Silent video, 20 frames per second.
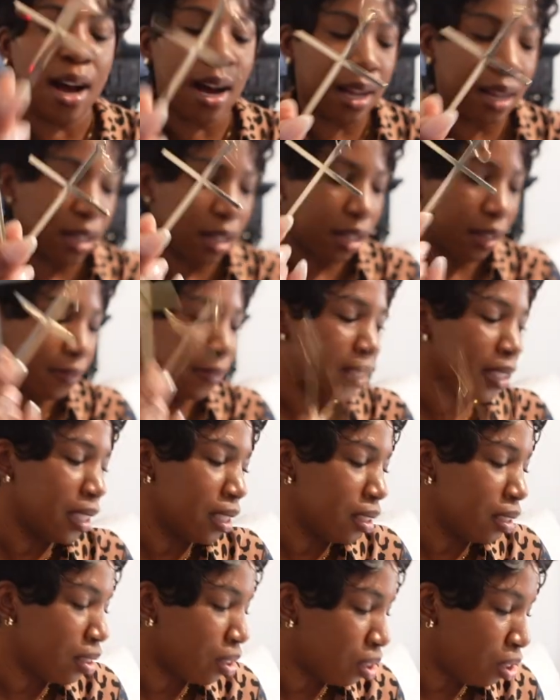I love
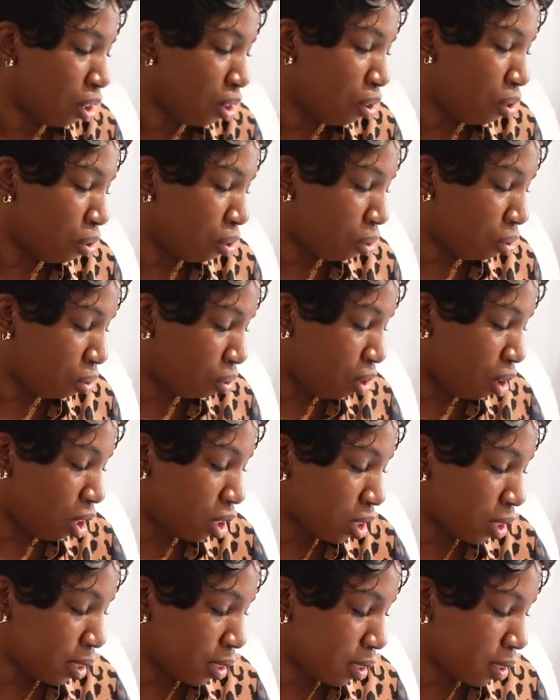these gold
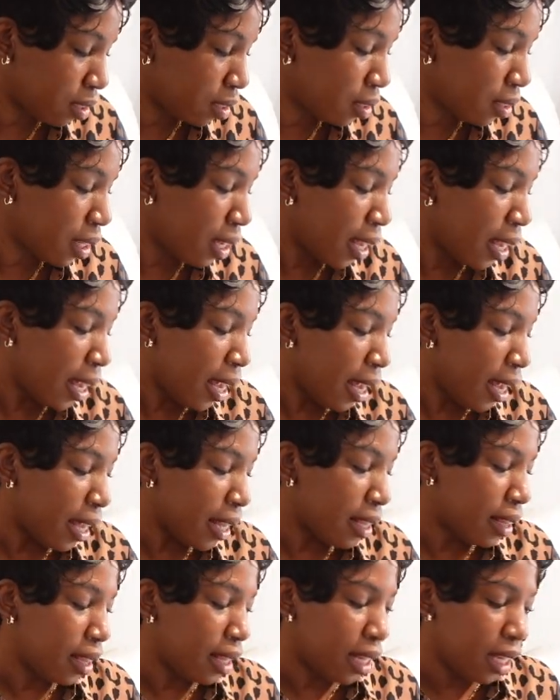crosses.
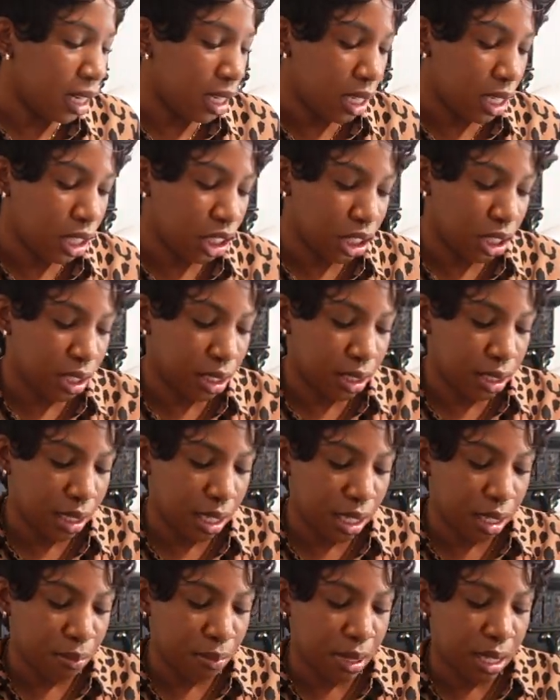And then she
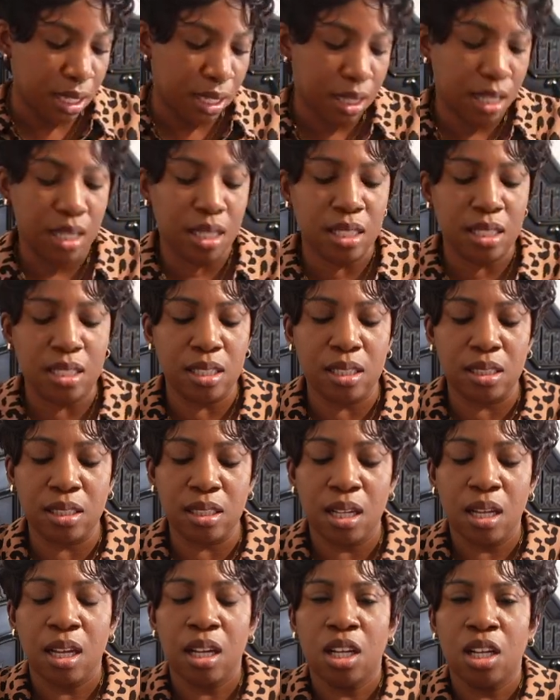sent me these
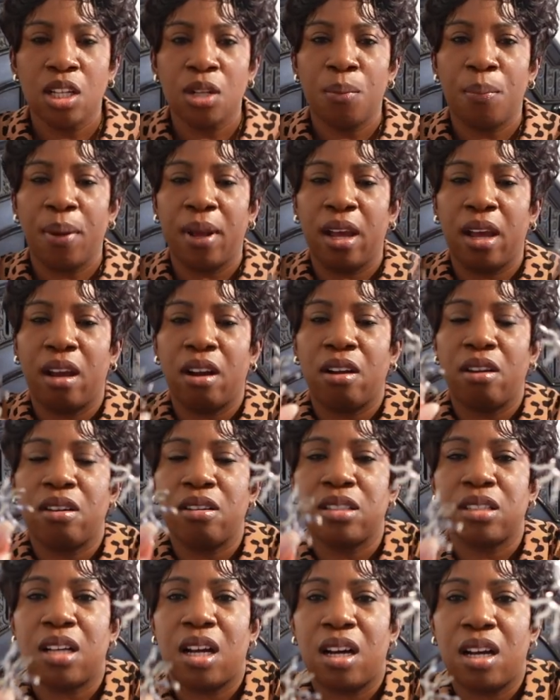
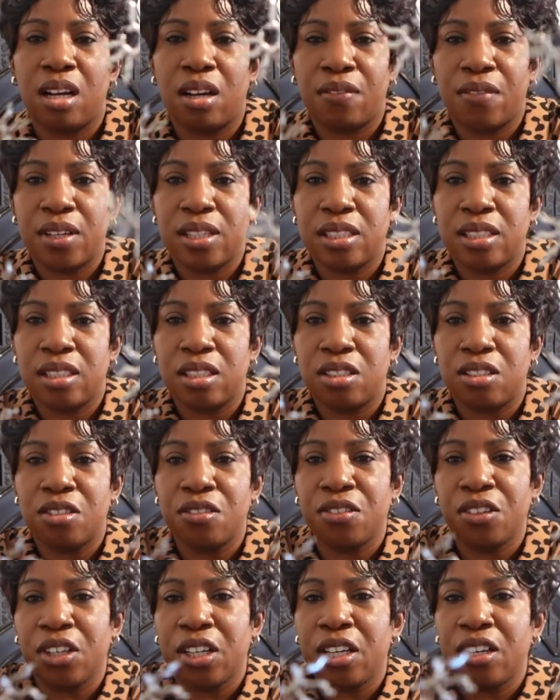pairs of
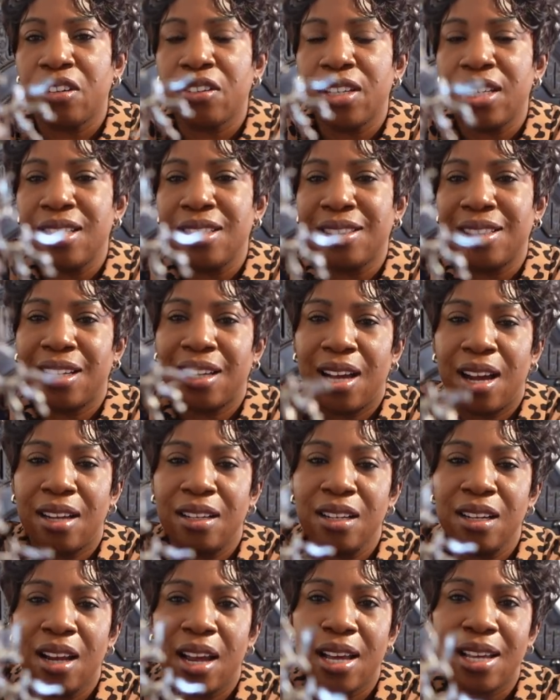silver earrings. They're kind
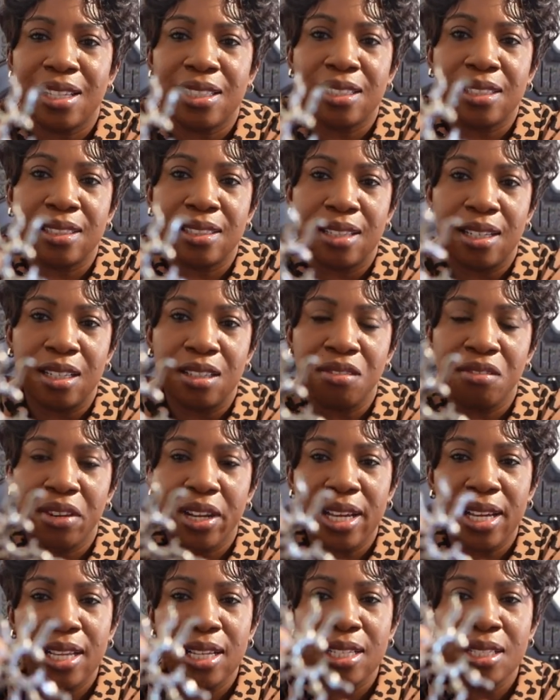of like sun
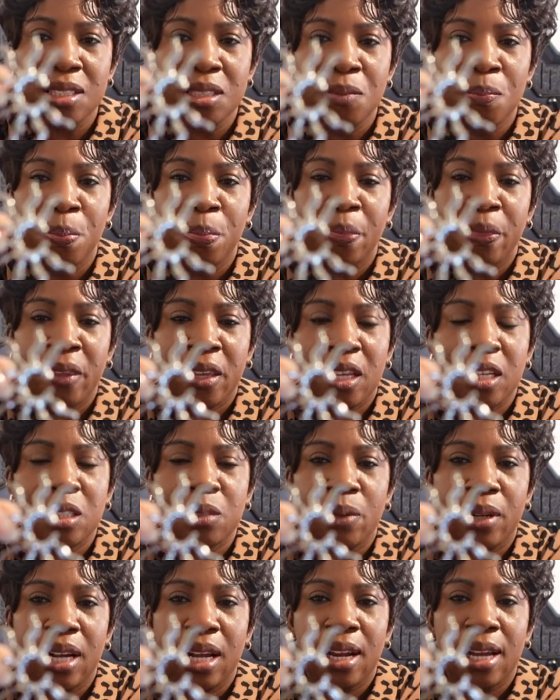rays is
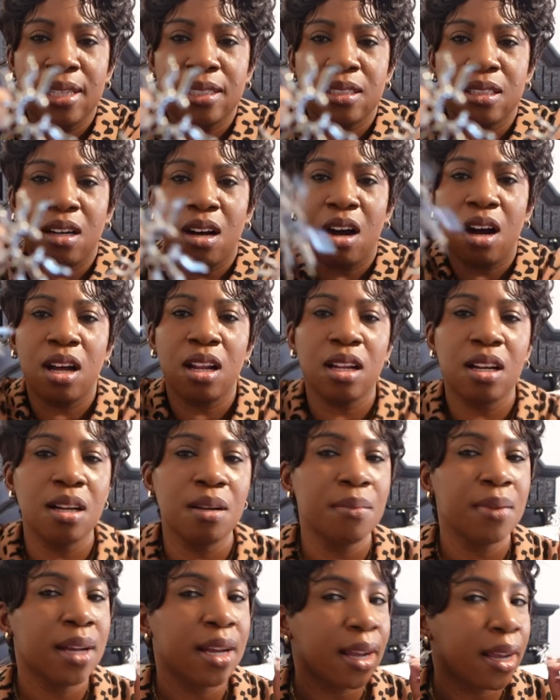what I like to call
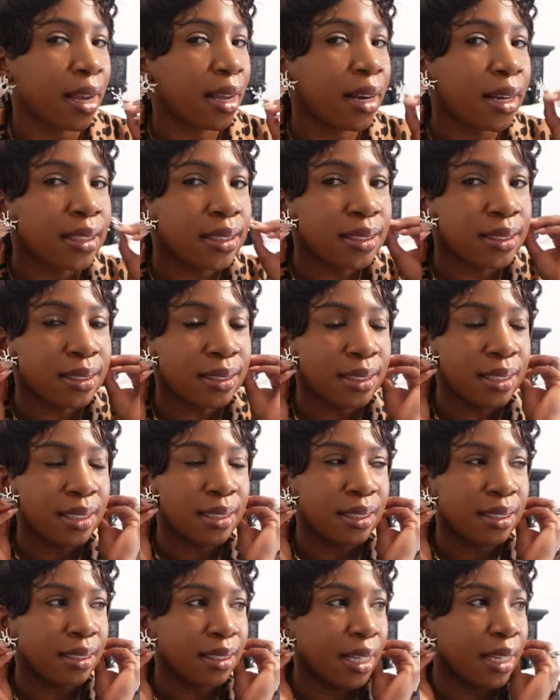them, and I just think
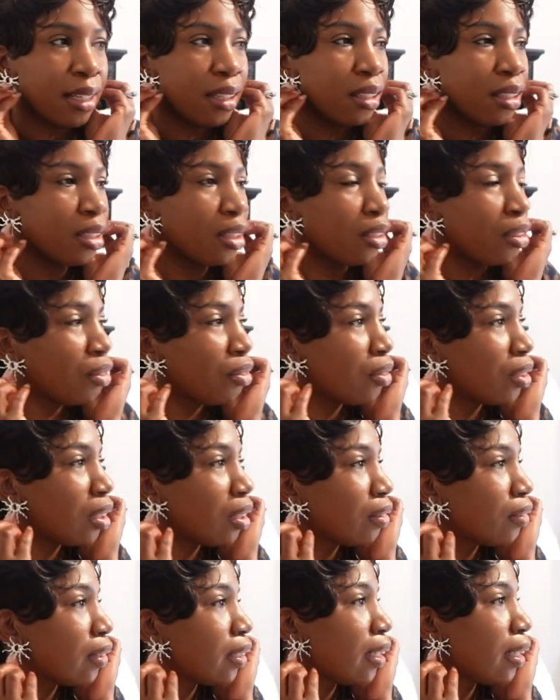that they look
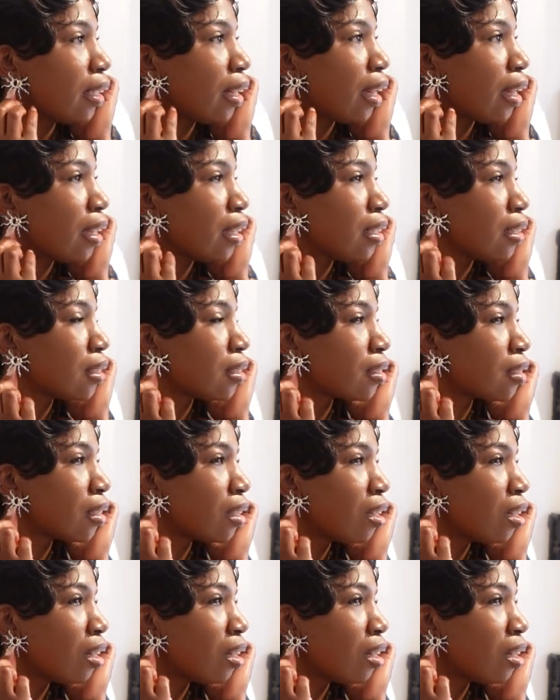really really nice